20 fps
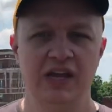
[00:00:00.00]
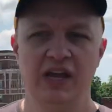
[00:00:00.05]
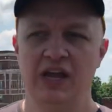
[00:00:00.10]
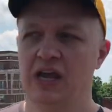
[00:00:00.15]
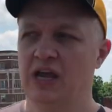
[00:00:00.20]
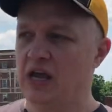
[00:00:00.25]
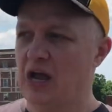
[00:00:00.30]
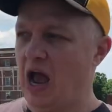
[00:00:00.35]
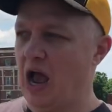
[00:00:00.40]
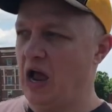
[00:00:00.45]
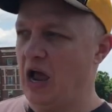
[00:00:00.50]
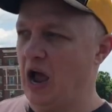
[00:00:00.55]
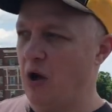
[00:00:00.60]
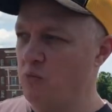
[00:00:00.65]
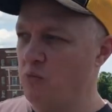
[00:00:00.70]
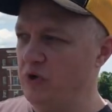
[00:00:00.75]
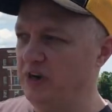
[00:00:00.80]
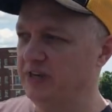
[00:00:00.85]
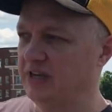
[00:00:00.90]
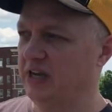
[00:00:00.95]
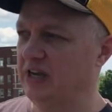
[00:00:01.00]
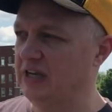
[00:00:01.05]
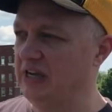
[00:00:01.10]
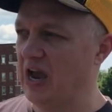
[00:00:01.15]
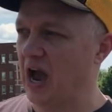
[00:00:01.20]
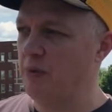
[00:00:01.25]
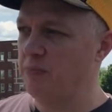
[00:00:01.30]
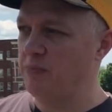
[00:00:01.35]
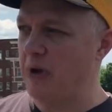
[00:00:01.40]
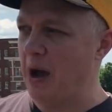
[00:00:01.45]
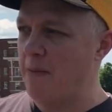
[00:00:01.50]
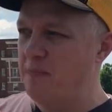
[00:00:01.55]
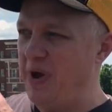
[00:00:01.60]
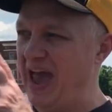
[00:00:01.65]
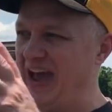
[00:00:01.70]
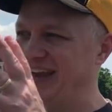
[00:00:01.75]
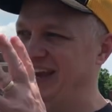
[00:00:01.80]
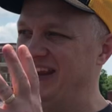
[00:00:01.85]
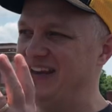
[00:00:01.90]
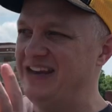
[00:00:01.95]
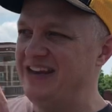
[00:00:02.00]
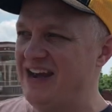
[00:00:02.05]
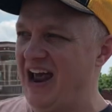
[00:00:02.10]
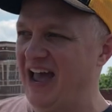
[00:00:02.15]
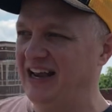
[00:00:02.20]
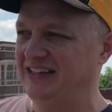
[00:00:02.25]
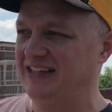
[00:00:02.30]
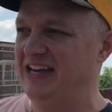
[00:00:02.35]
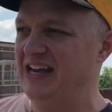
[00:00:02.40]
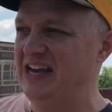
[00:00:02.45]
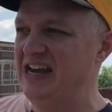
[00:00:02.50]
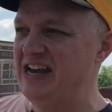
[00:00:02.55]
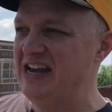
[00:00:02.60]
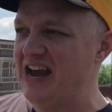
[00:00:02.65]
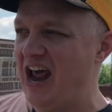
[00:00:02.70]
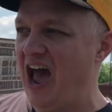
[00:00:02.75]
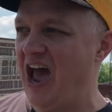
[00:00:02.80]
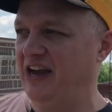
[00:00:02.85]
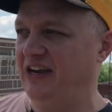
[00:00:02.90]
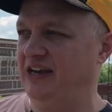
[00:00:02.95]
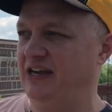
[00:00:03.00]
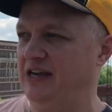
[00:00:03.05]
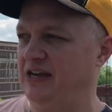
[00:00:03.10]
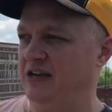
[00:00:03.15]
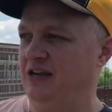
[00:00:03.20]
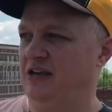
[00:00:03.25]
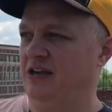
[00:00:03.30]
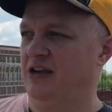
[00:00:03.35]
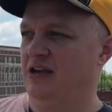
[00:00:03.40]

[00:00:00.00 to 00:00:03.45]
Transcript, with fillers: I, I went to. I, am back in 1990,